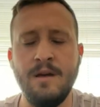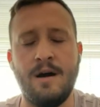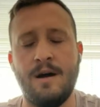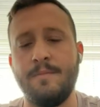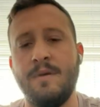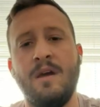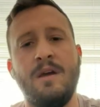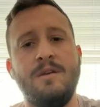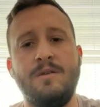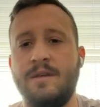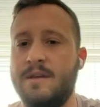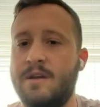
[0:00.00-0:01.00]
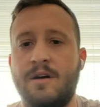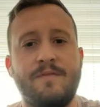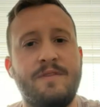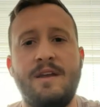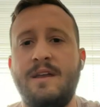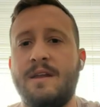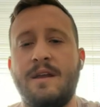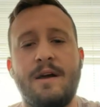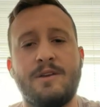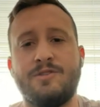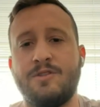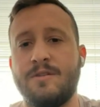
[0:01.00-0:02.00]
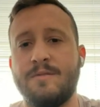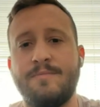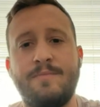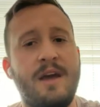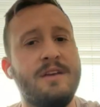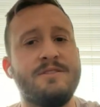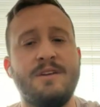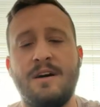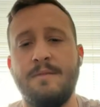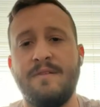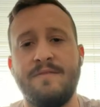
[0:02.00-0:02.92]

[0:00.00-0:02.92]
Um, if they need an extra pay stub,